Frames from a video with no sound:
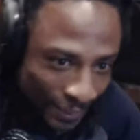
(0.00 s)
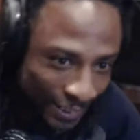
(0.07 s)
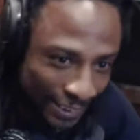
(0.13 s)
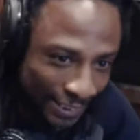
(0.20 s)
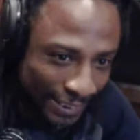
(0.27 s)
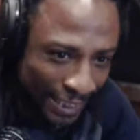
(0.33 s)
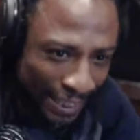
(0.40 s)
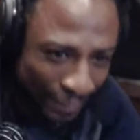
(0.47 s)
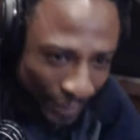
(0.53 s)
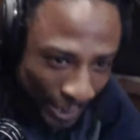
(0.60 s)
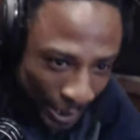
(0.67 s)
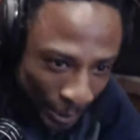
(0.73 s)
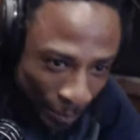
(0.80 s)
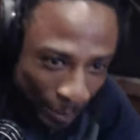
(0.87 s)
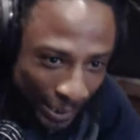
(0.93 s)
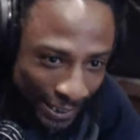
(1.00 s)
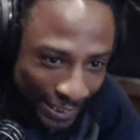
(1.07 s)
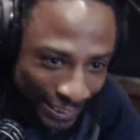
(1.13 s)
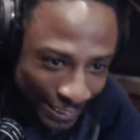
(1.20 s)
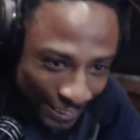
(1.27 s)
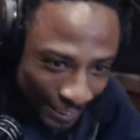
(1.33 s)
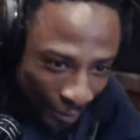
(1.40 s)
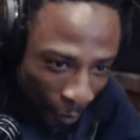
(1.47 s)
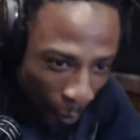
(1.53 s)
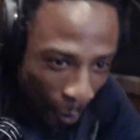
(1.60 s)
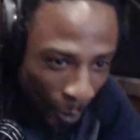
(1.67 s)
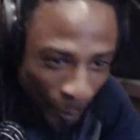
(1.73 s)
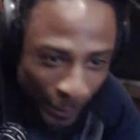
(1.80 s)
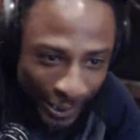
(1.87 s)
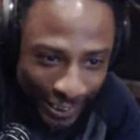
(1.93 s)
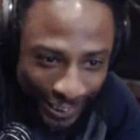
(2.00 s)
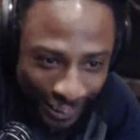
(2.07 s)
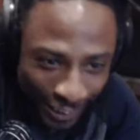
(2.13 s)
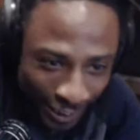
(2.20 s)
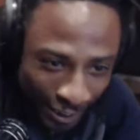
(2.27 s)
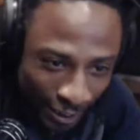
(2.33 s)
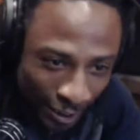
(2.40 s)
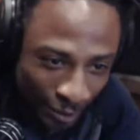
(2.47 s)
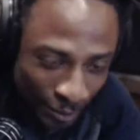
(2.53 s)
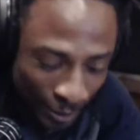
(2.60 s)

safety, peace, harmony, and love.